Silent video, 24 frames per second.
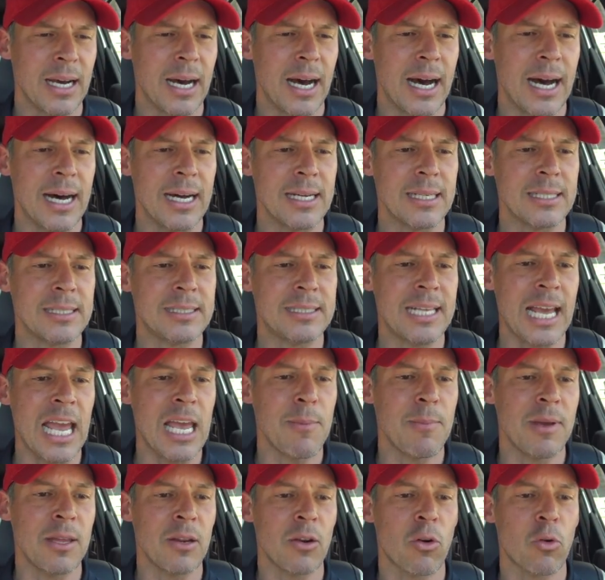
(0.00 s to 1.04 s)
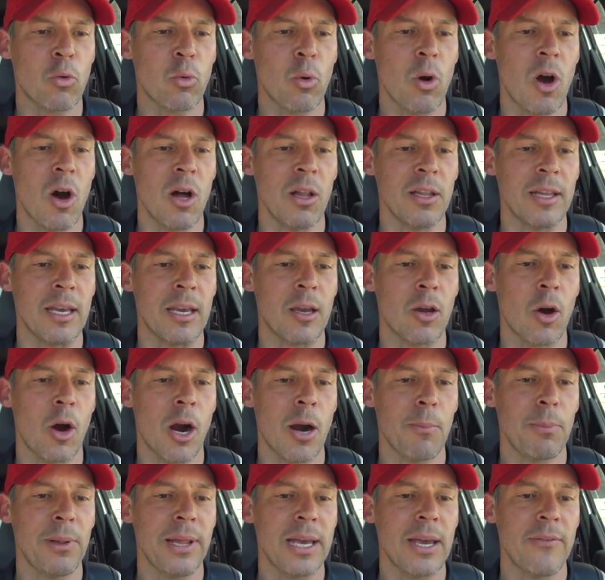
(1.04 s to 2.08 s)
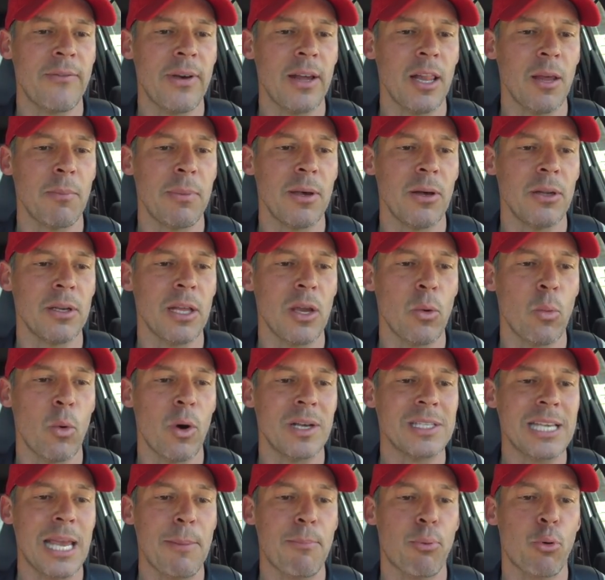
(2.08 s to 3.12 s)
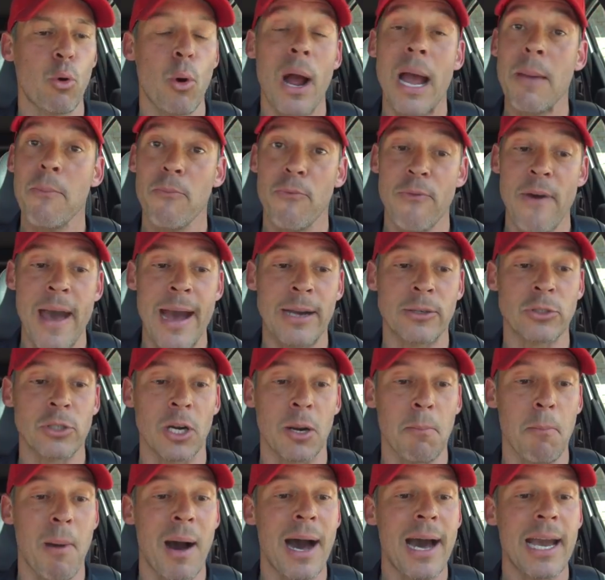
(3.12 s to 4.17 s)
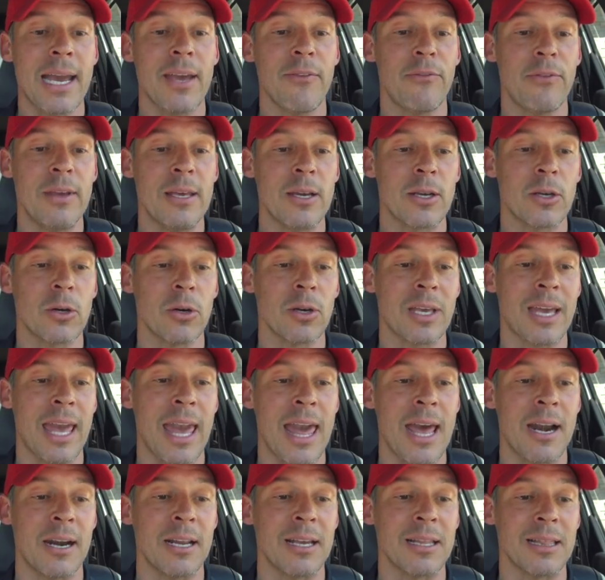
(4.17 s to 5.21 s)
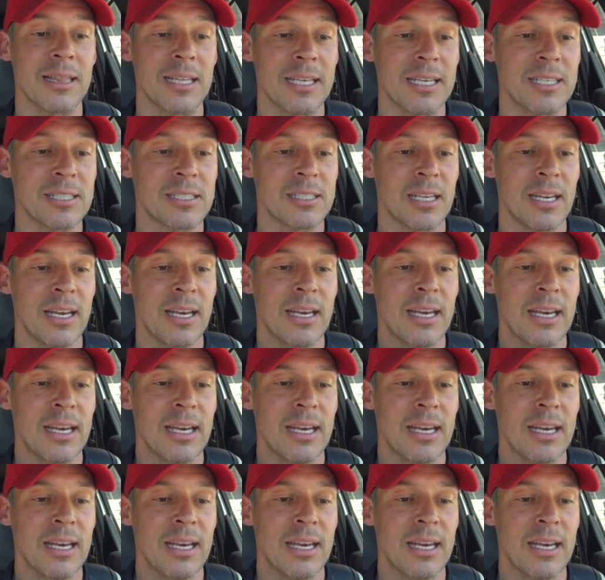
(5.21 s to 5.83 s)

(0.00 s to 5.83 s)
Damon Crawley, CarPlay availability was a prime factor in my vehicle candidate list.